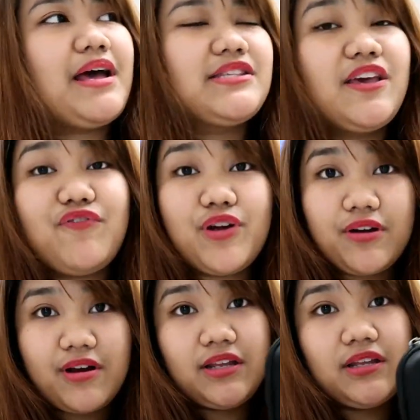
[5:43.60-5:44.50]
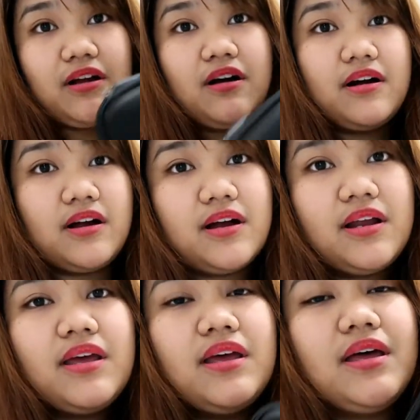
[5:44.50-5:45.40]
asking for a credit
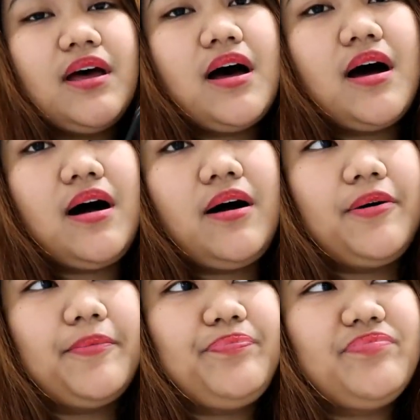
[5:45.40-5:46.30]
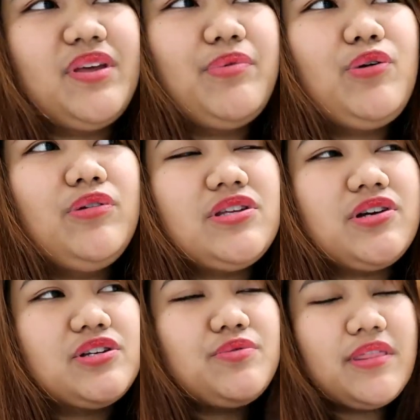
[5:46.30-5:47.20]
card. They will only
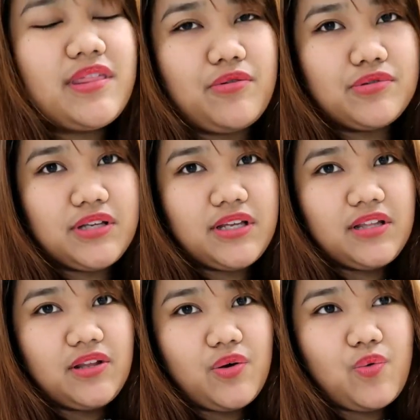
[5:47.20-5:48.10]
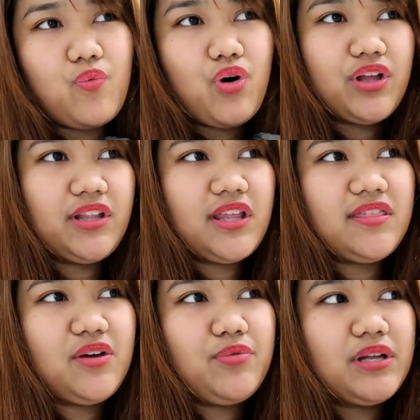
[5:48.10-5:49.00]
charge 1,000 won
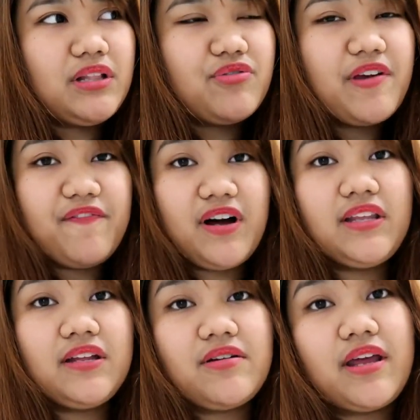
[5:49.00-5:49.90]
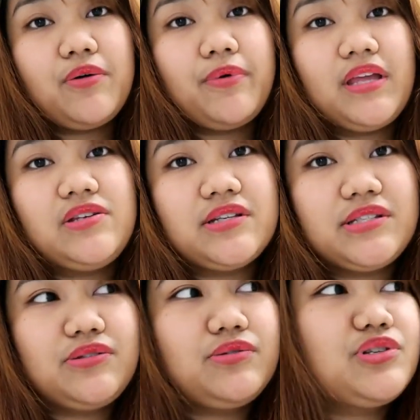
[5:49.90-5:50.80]
and they will refund it right away
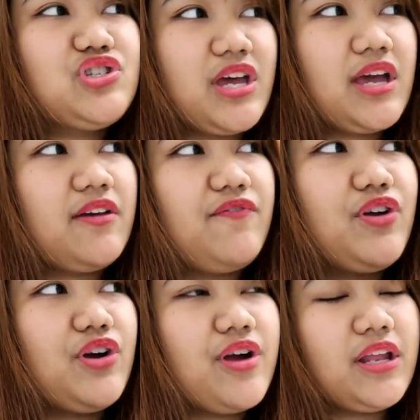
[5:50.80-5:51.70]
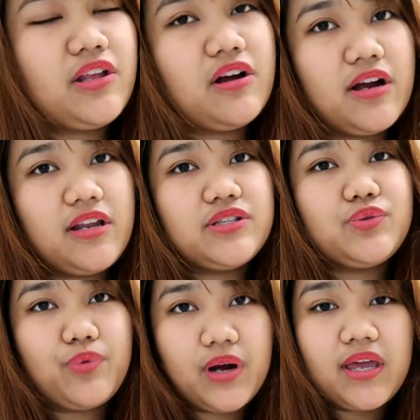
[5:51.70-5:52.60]
just to check if your credit card
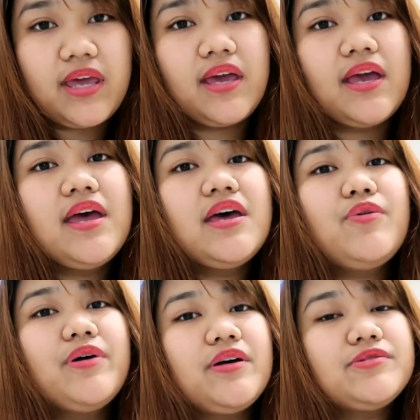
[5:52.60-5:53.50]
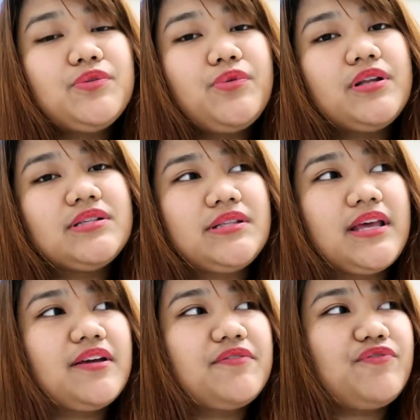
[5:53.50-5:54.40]
is working. 1,000 won is
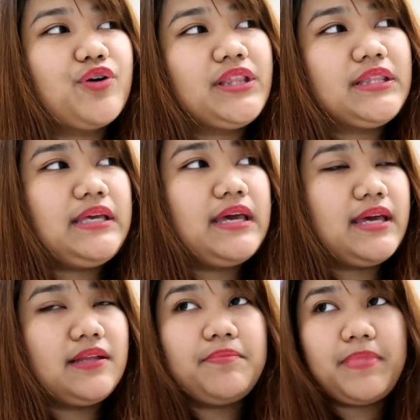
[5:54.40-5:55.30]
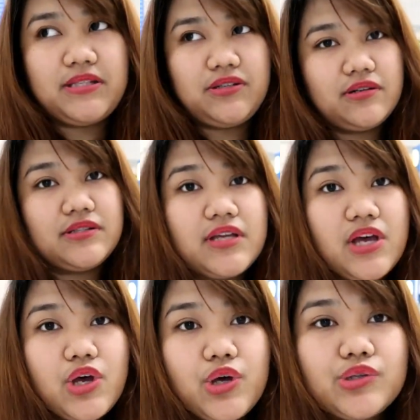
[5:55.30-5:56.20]
like 48 pesos.
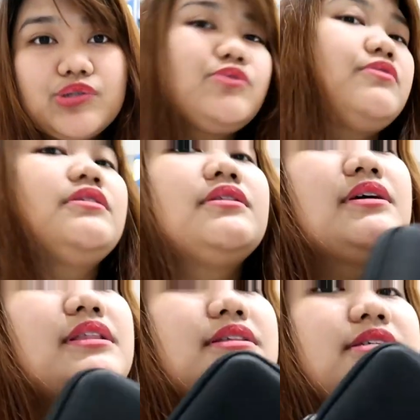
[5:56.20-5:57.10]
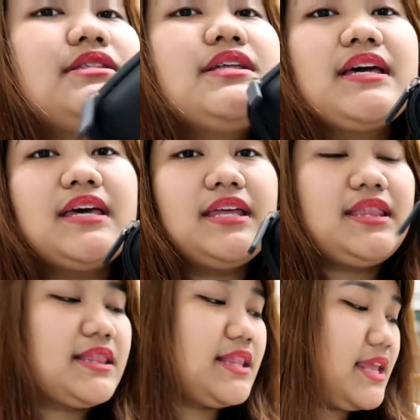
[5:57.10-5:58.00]
So this is the kit,